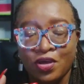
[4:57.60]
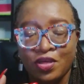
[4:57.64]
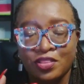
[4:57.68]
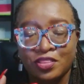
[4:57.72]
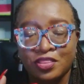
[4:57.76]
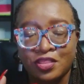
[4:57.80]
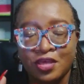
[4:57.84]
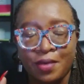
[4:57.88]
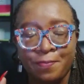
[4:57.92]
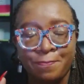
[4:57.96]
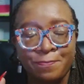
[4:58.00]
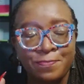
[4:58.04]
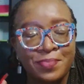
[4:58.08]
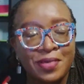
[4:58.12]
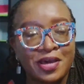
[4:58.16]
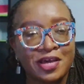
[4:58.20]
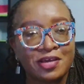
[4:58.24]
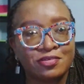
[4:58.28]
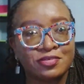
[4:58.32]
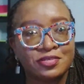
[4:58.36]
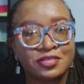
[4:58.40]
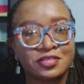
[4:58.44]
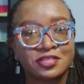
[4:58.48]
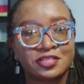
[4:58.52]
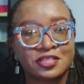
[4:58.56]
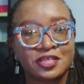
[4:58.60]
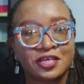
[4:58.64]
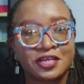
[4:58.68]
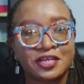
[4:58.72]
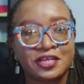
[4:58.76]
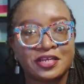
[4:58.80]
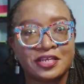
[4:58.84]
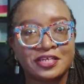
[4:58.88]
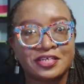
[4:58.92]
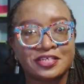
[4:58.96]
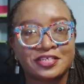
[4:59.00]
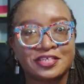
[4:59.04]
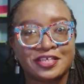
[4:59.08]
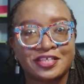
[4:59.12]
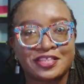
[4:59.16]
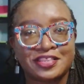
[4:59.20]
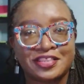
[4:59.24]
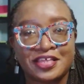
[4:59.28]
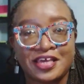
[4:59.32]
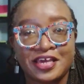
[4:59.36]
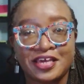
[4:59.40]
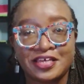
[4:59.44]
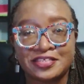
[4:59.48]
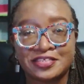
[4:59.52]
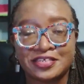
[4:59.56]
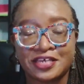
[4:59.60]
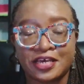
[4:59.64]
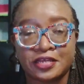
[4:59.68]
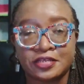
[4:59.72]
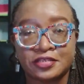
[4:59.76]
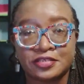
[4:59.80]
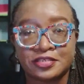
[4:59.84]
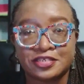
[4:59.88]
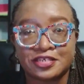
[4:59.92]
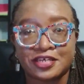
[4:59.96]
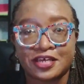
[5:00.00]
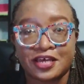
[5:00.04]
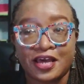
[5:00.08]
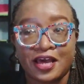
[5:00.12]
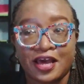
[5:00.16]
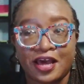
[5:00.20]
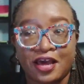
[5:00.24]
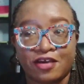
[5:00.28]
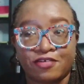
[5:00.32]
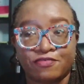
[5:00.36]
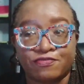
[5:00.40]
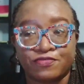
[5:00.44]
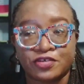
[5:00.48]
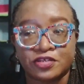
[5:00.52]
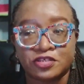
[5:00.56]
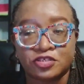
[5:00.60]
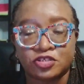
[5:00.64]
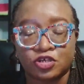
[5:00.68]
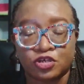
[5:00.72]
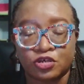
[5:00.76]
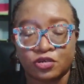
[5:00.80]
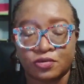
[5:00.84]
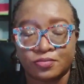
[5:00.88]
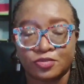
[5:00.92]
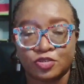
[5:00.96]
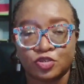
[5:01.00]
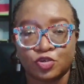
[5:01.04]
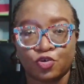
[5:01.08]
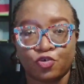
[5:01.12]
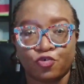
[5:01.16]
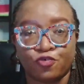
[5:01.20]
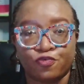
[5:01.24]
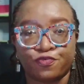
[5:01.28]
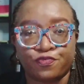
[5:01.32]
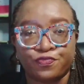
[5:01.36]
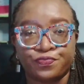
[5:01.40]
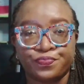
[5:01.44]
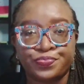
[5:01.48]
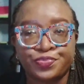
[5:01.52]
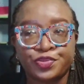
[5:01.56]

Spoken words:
the amounts that it is that they tend to have in terms of,